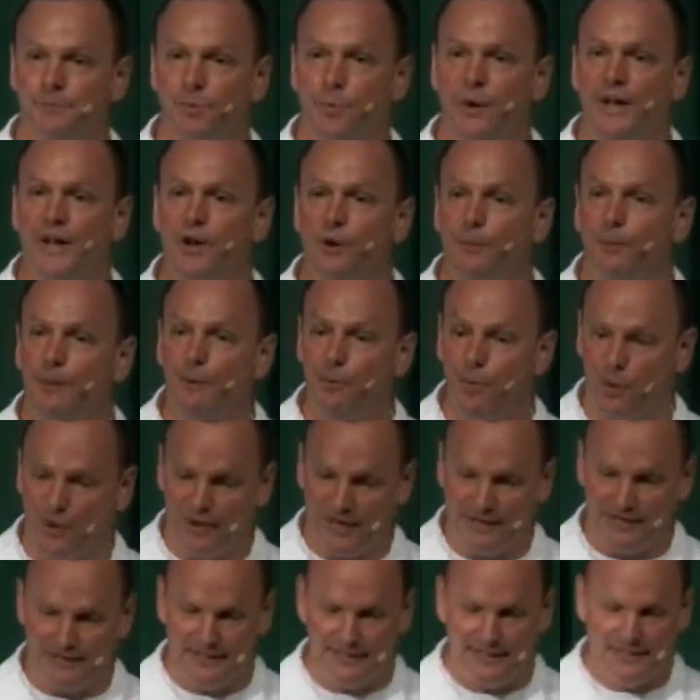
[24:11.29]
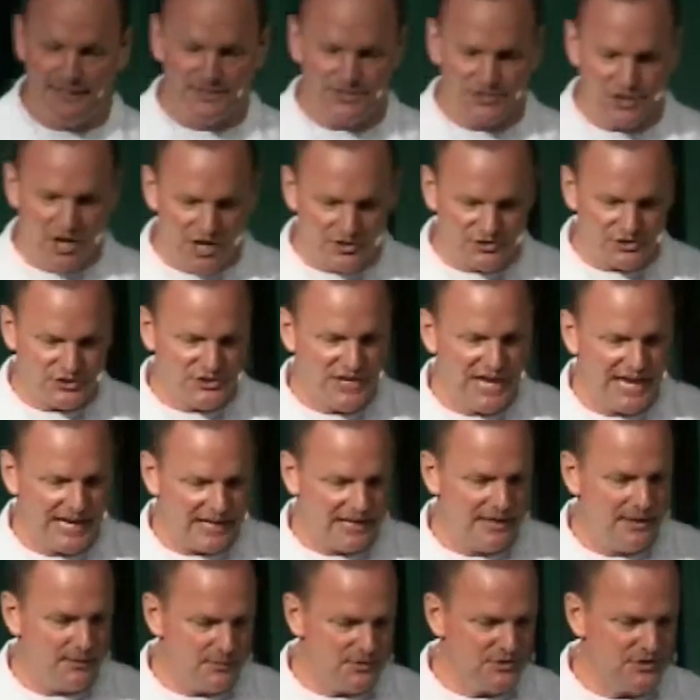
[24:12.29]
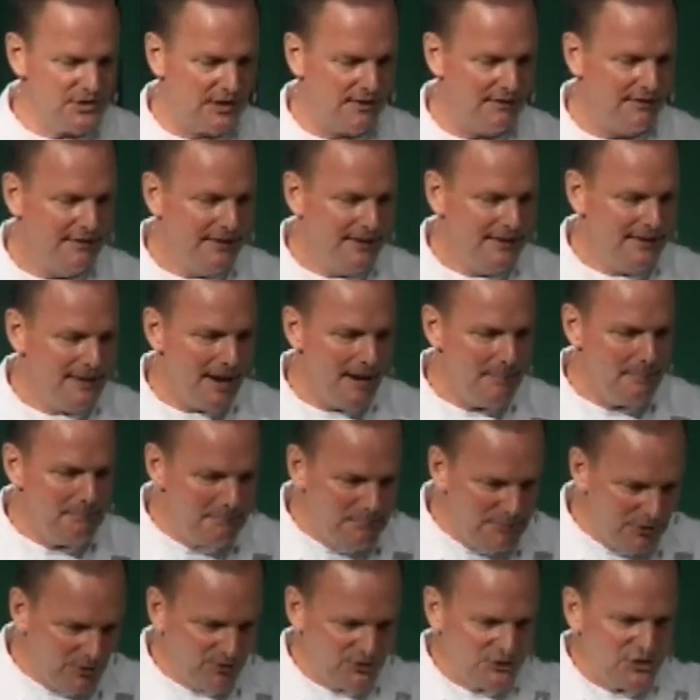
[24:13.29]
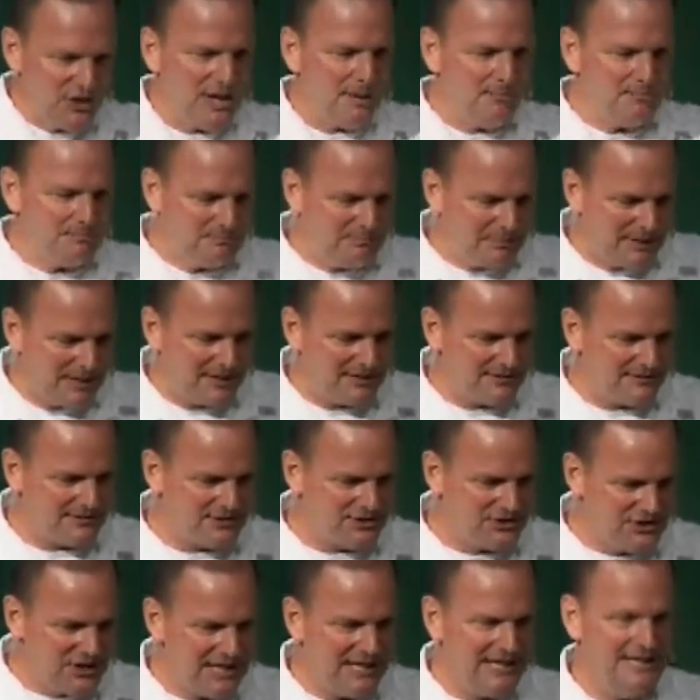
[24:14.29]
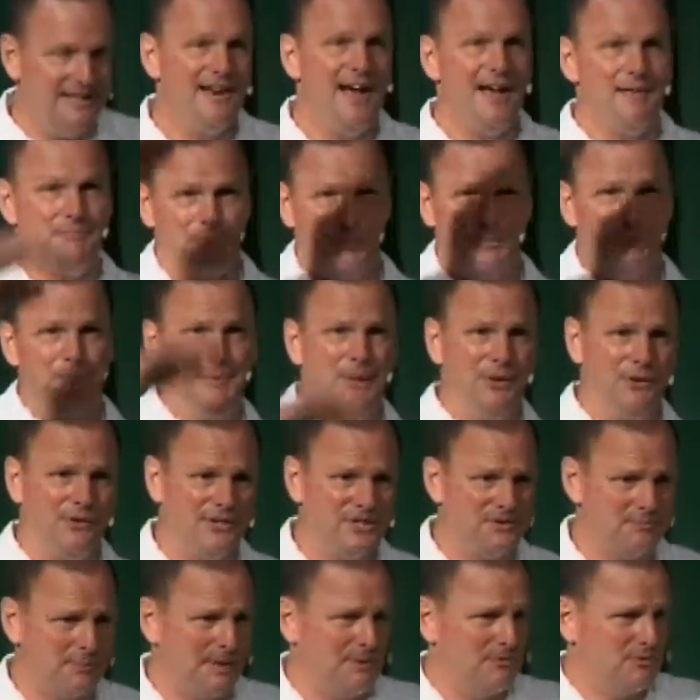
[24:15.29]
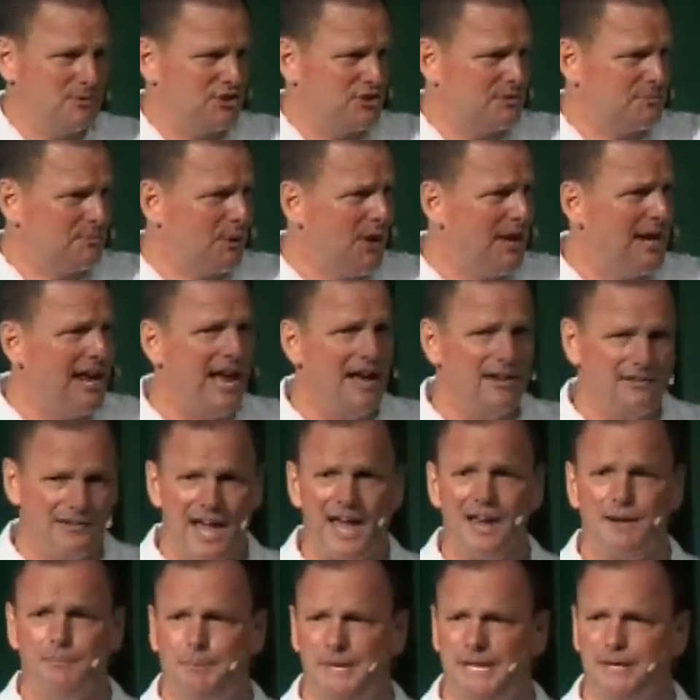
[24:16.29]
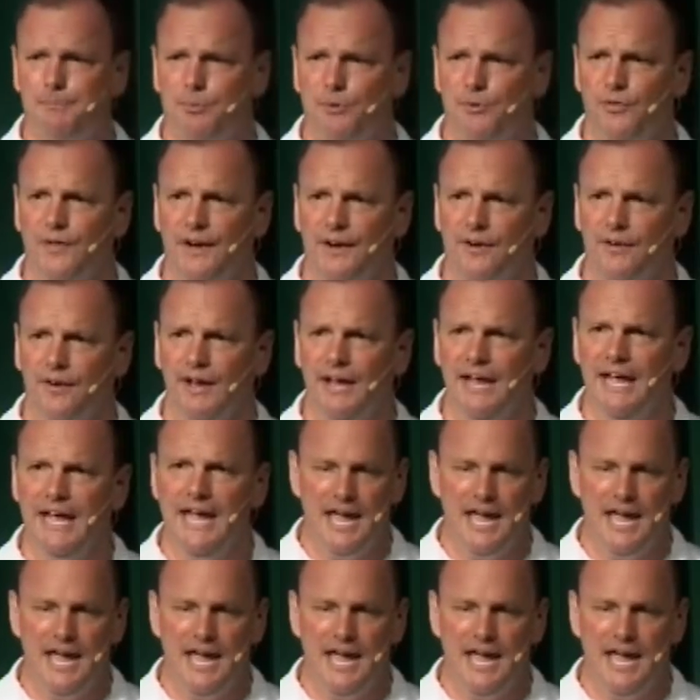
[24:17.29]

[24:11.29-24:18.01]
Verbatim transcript: Well, here we were in, in this Oztec, and it was a, a built up uh, city, not with buildings, but it was spread out, a lot of people there.